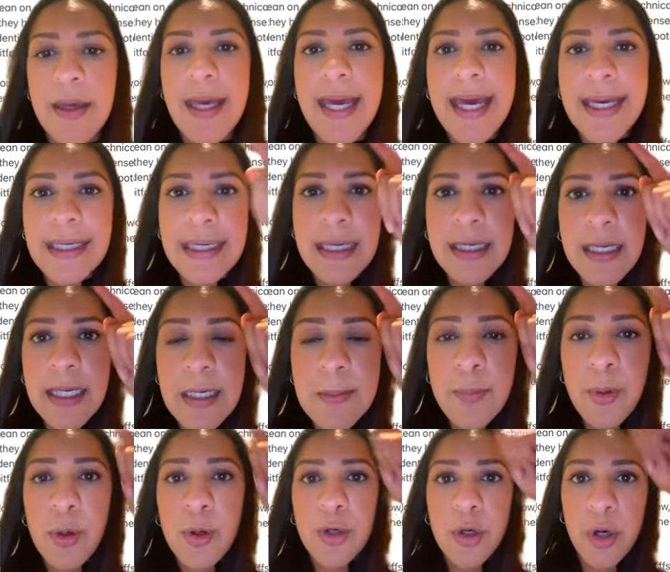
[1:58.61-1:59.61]
And get
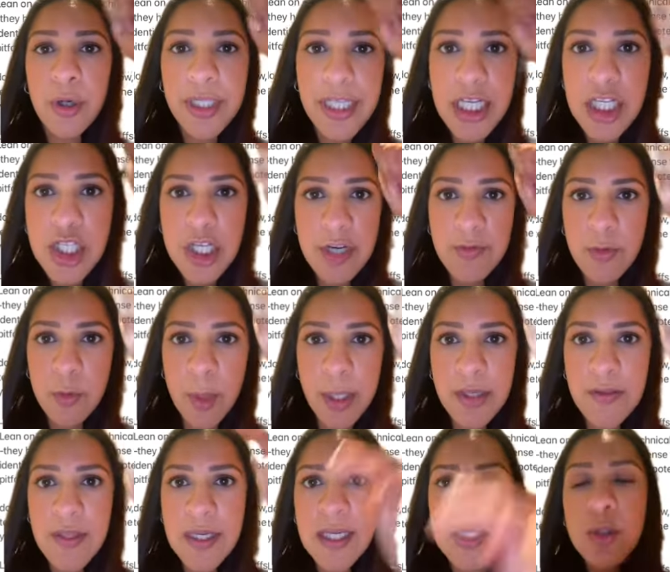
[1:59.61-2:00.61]
input on each and every one of
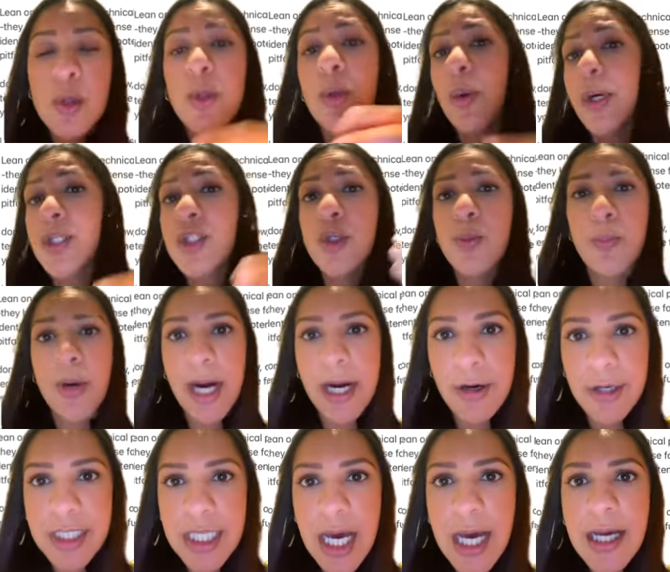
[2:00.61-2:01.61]
these or the ones you
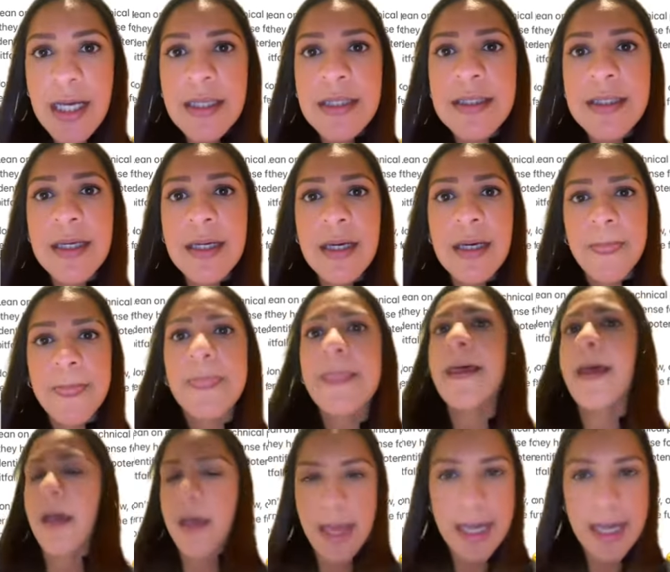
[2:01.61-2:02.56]
prioritize and